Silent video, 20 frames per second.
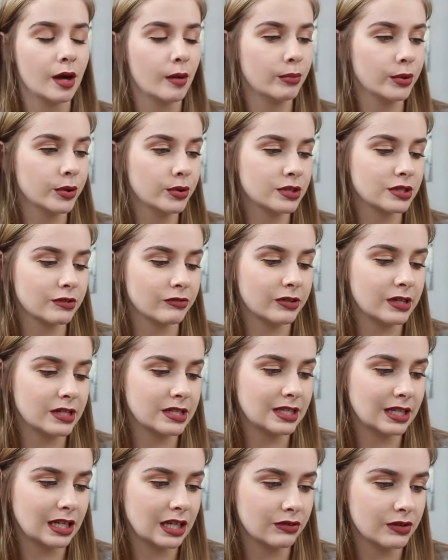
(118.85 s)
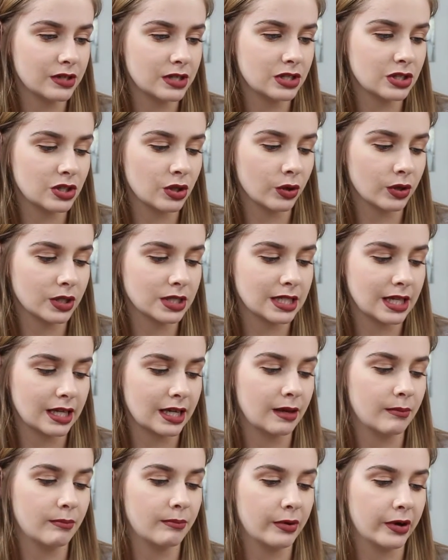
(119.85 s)
Boots have recently restocked
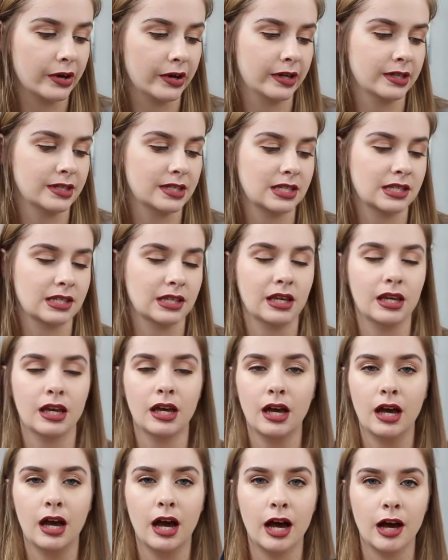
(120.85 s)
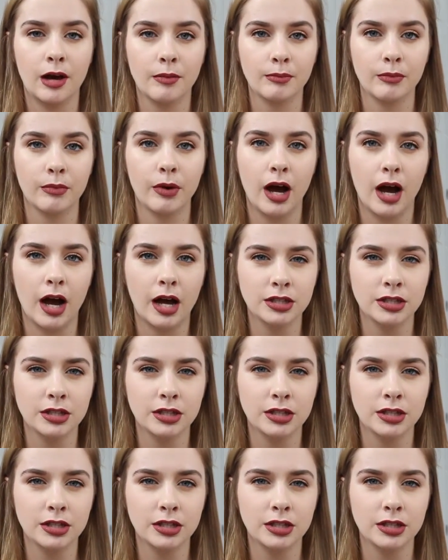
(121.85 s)
it, but um,